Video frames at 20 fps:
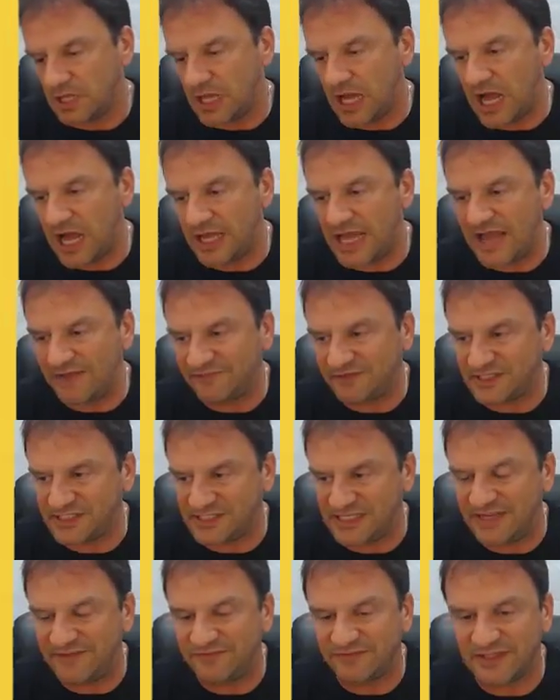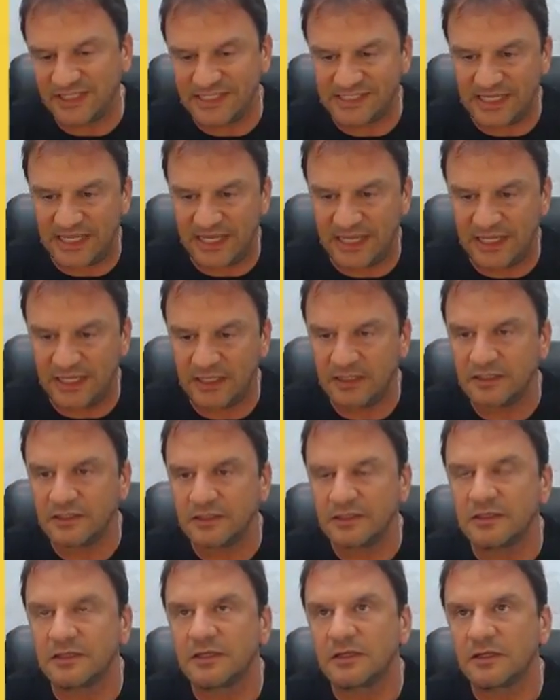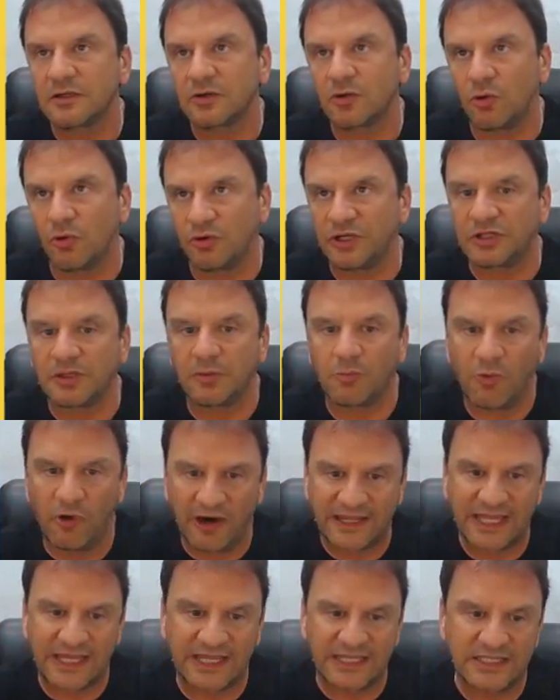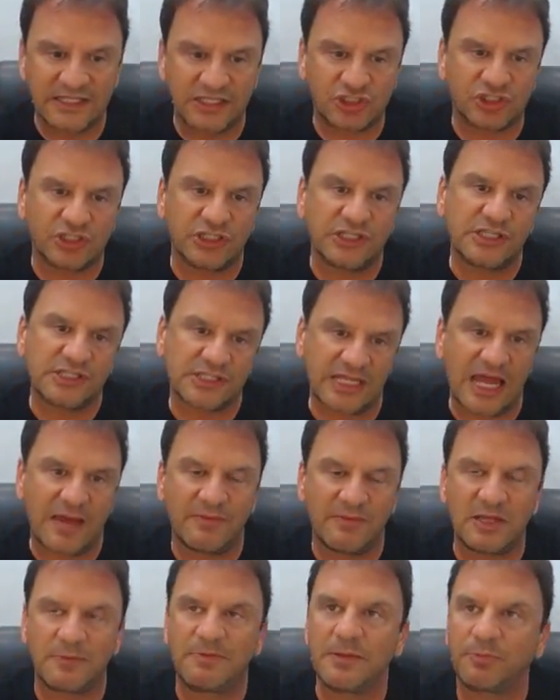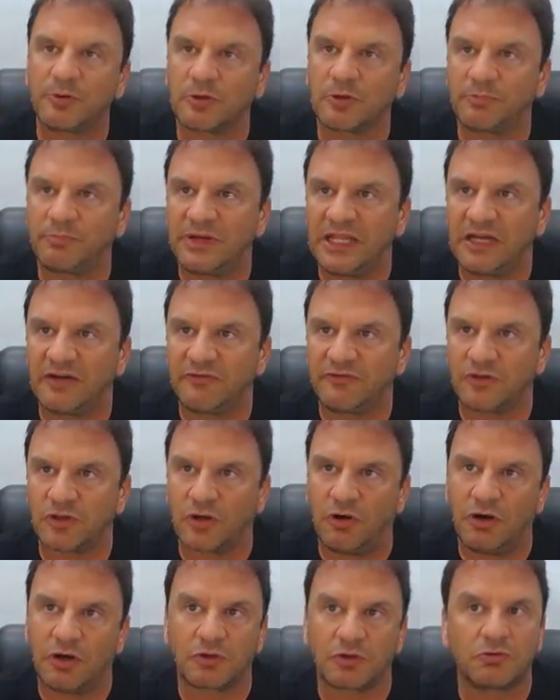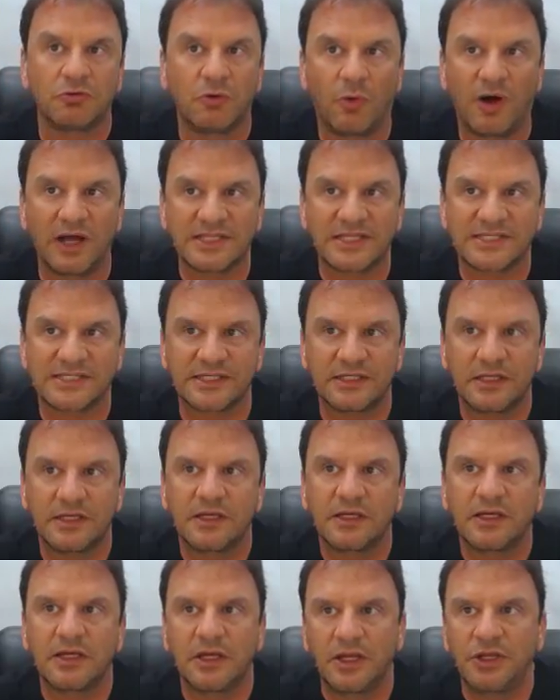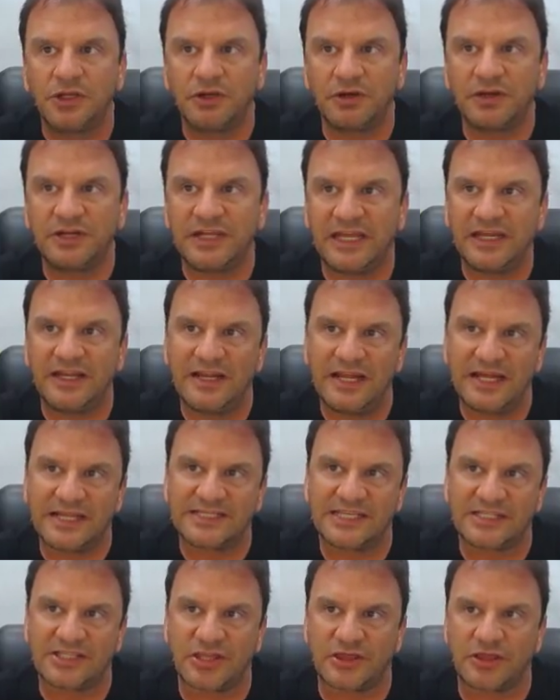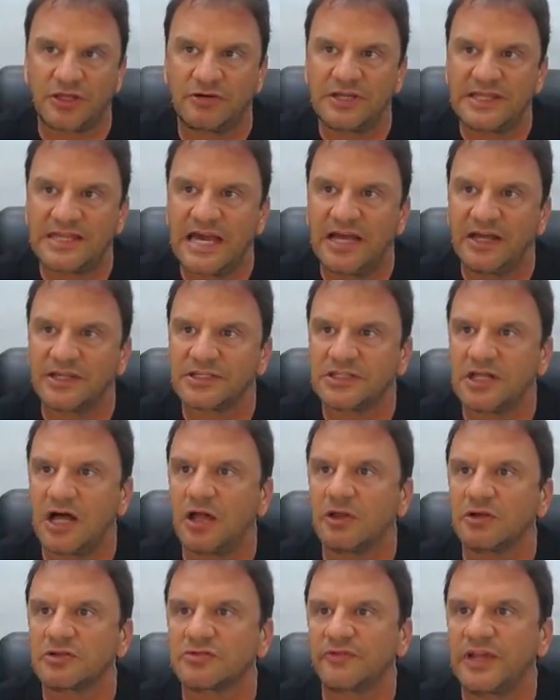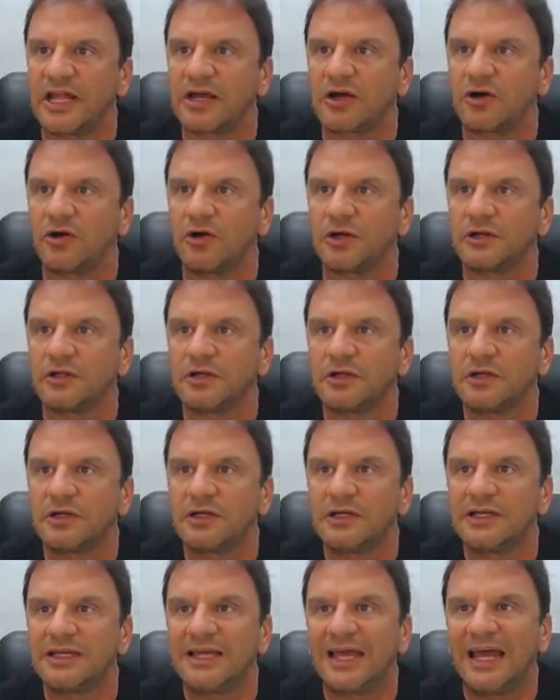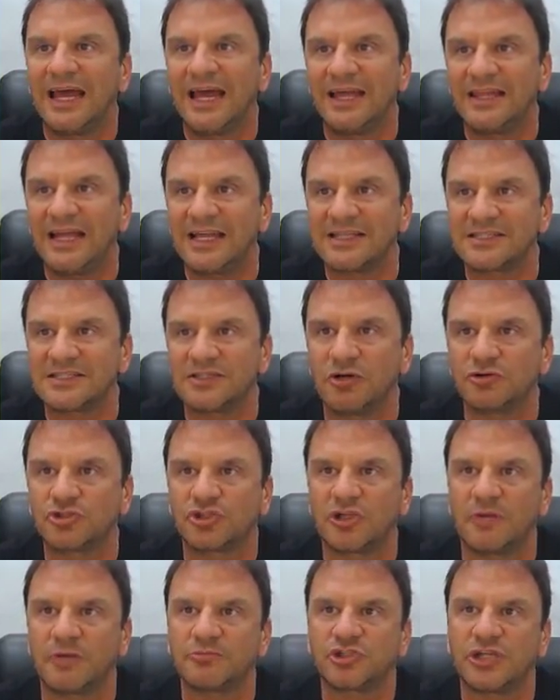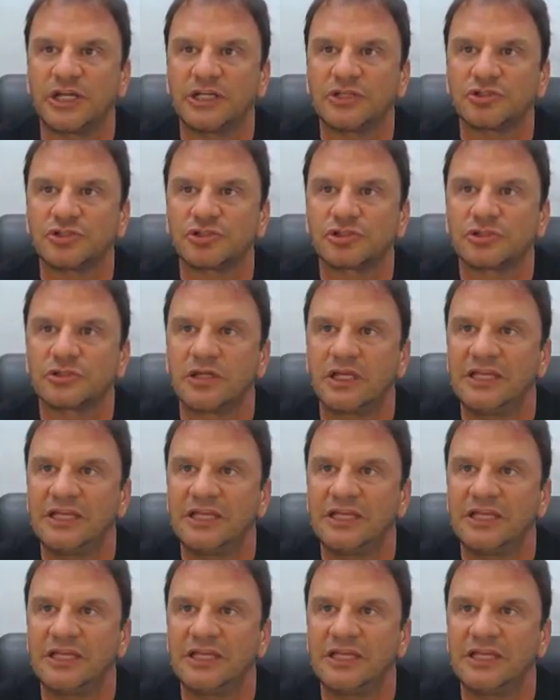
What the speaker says: I have to safely say, according to market conditions and how many people are bidding for the card and who wants it, you're going to get in excess of $30,000 for that card. And that's no chump change.